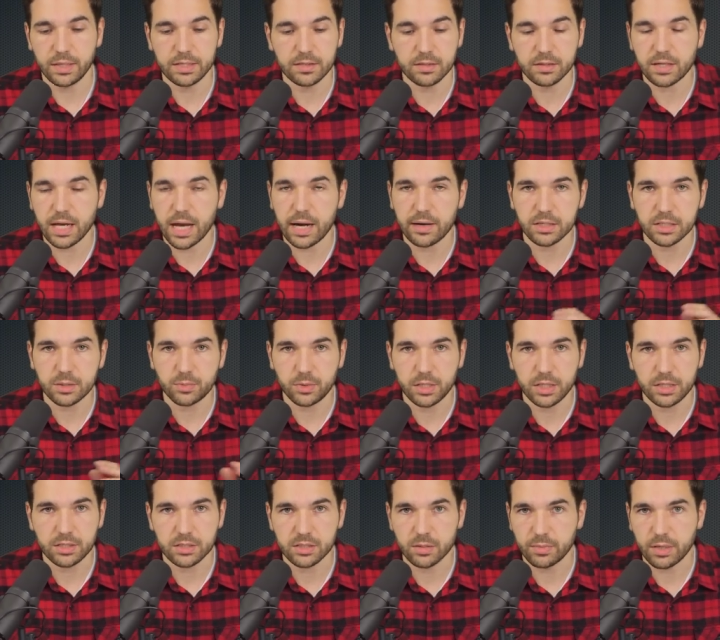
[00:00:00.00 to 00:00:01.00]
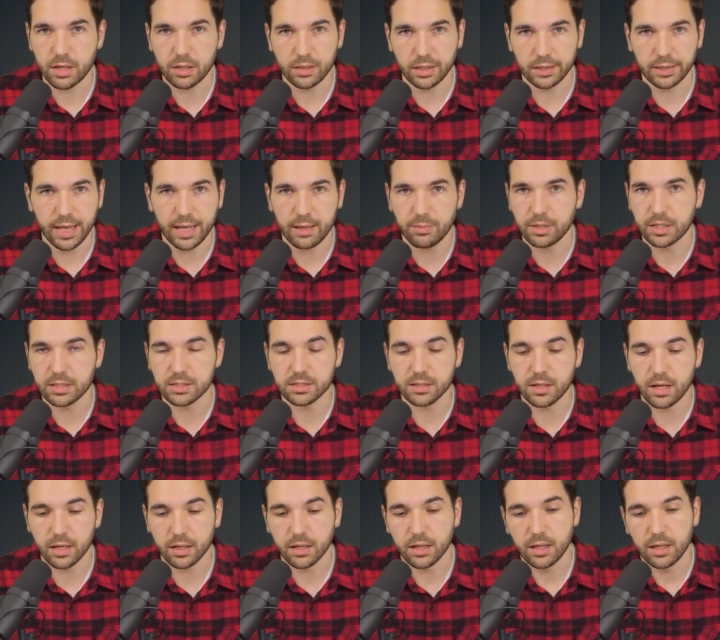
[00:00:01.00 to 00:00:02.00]
his entire speech is about like 8 minutes
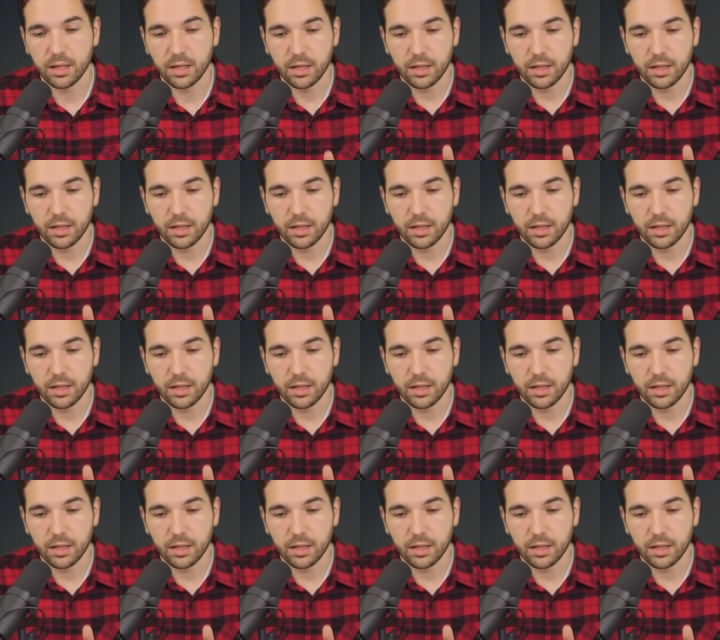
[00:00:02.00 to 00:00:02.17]
long.